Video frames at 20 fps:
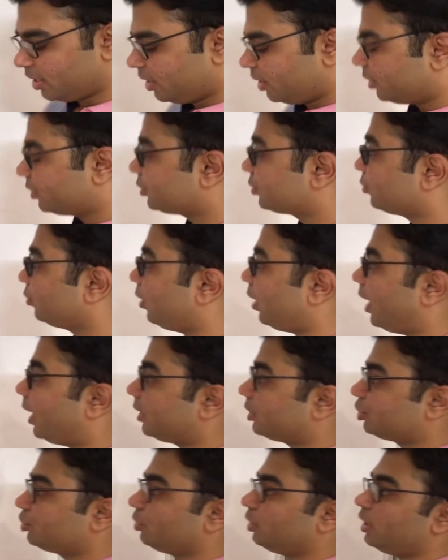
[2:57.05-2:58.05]
So
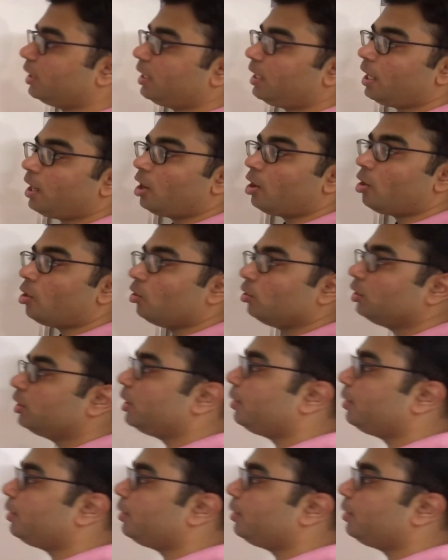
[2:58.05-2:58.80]
actually all the